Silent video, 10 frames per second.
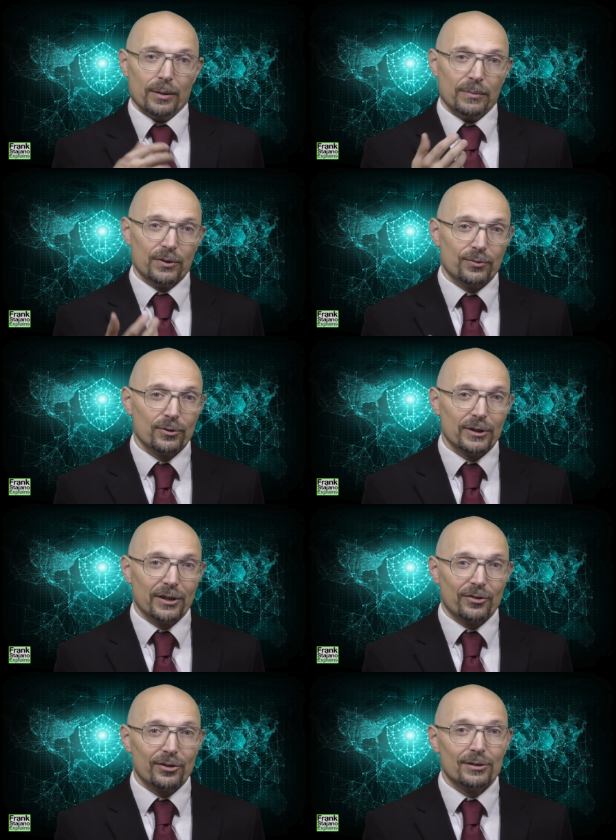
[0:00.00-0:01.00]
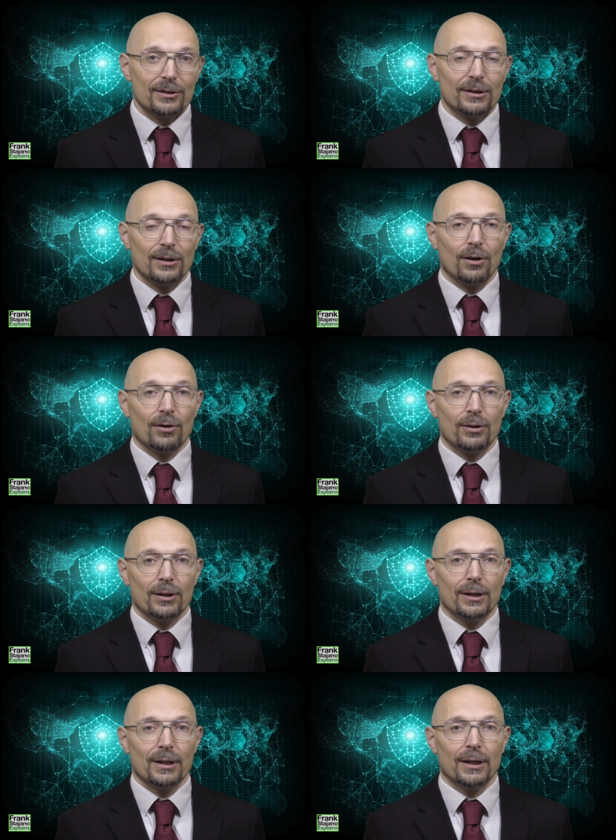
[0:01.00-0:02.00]
But for the uncertainty on
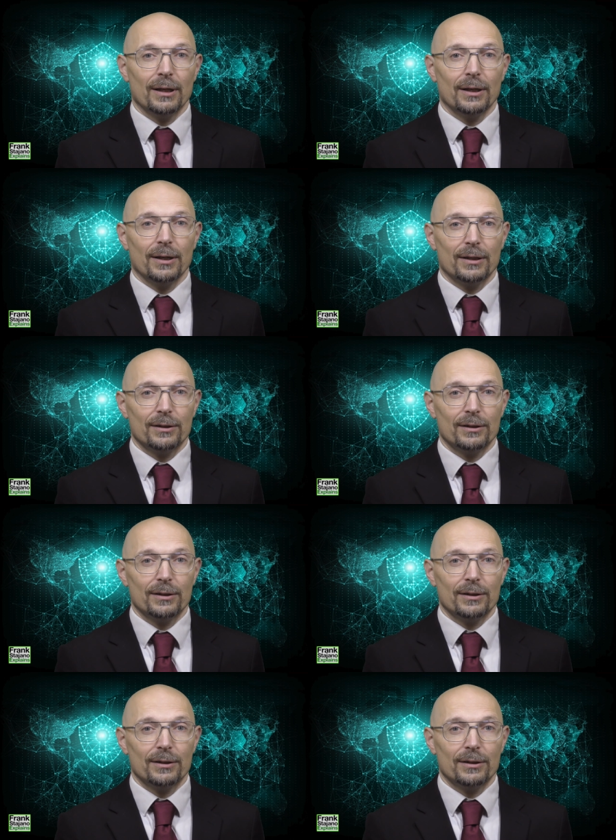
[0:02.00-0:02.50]
uh,